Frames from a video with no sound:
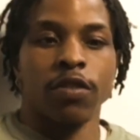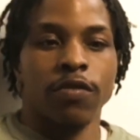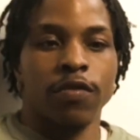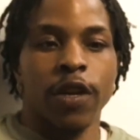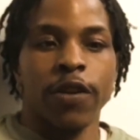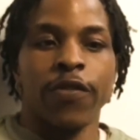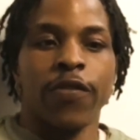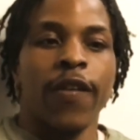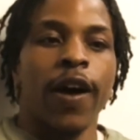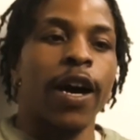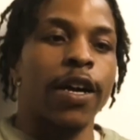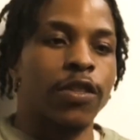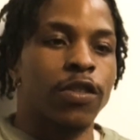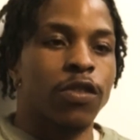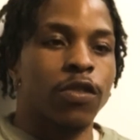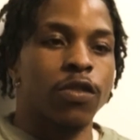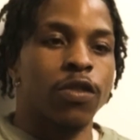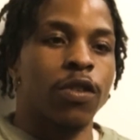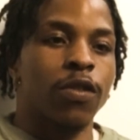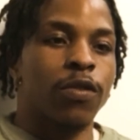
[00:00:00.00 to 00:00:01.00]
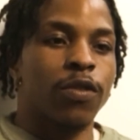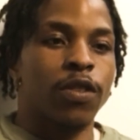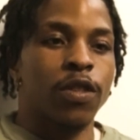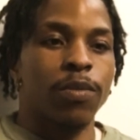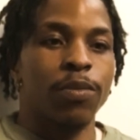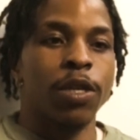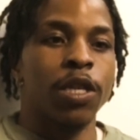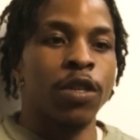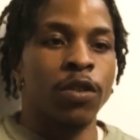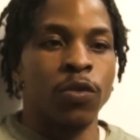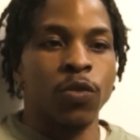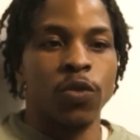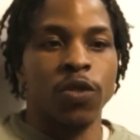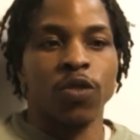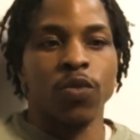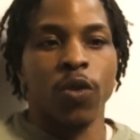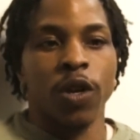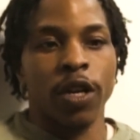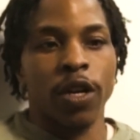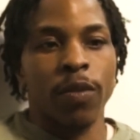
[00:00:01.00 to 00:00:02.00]
Red Fox is to me, he
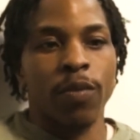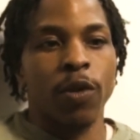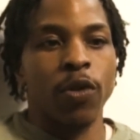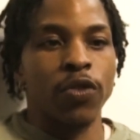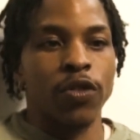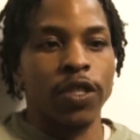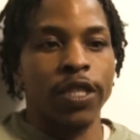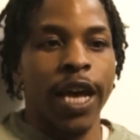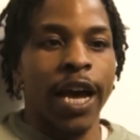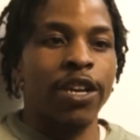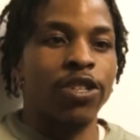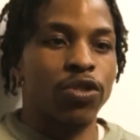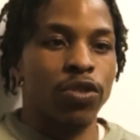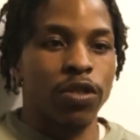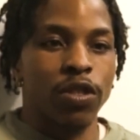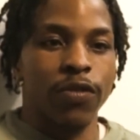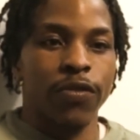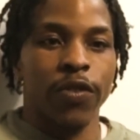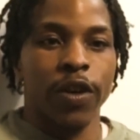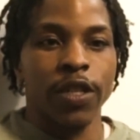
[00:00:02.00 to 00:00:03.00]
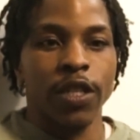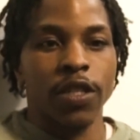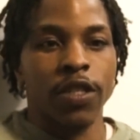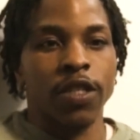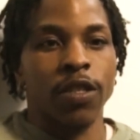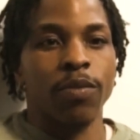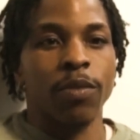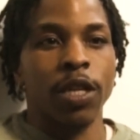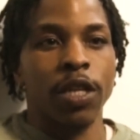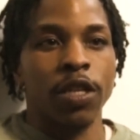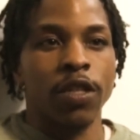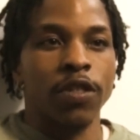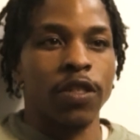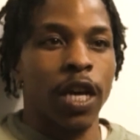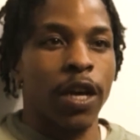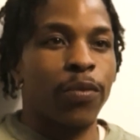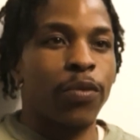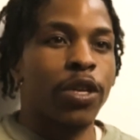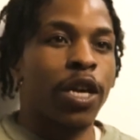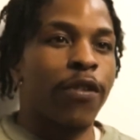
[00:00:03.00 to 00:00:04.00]
was one of the most naturally funniest comedians
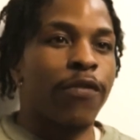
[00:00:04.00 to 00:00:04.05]
that